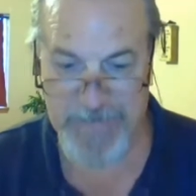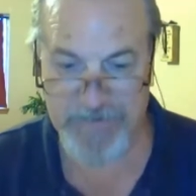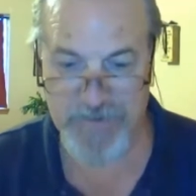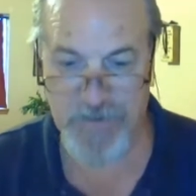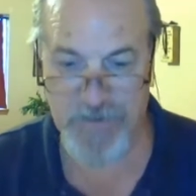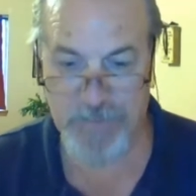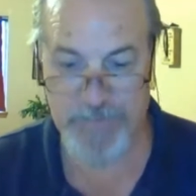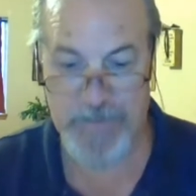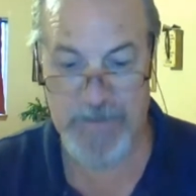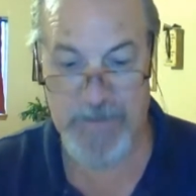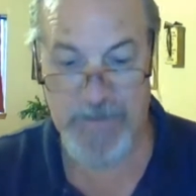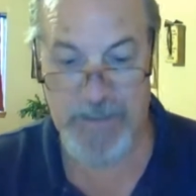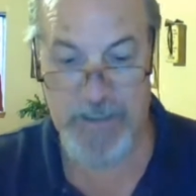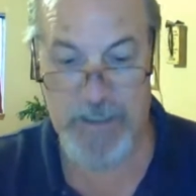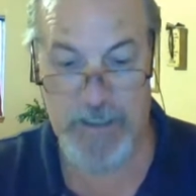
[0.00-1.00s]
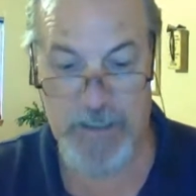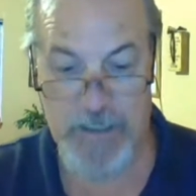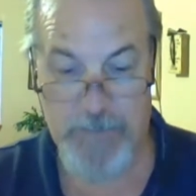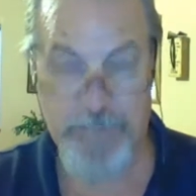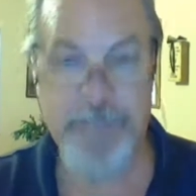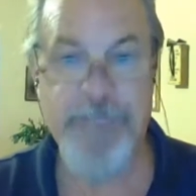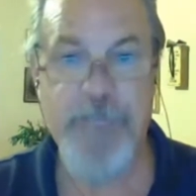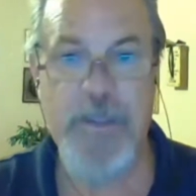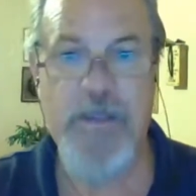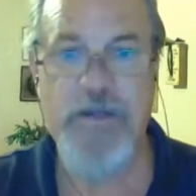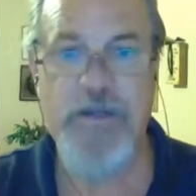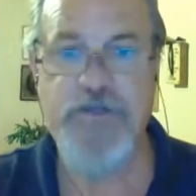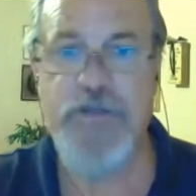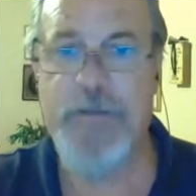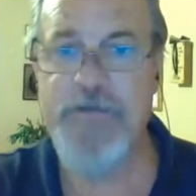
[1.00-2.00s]
So I'm
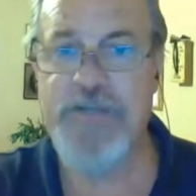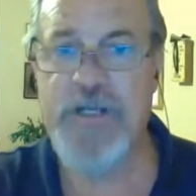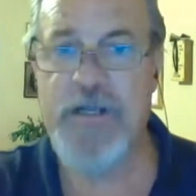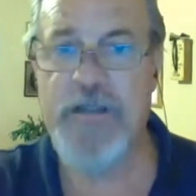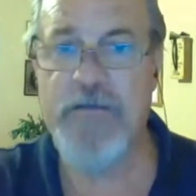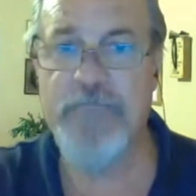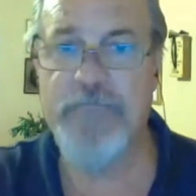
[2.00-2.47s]
just going to